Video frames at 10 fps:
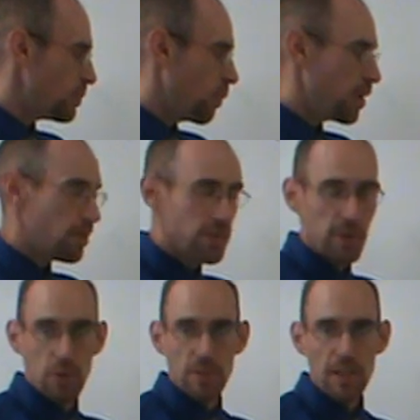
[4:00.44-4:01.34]
1 over
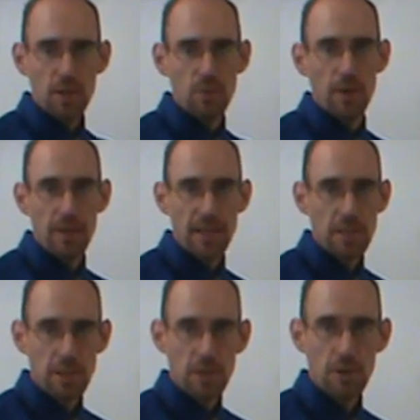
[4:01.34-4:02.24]
u du. Well,
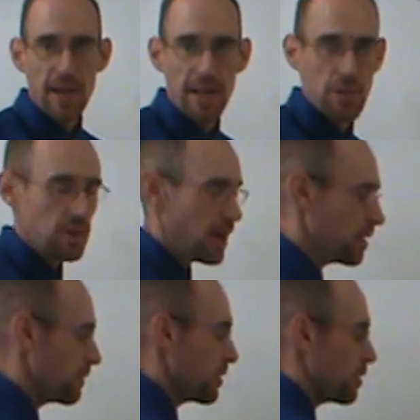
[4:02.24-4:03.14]
that's just our natural
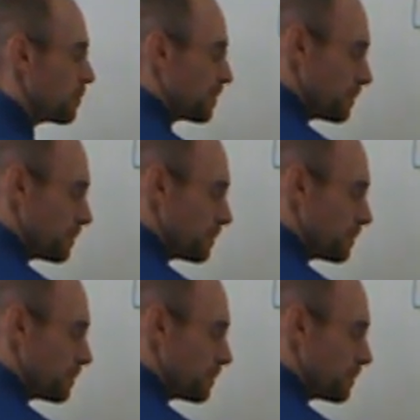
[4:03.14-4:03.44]
log of u.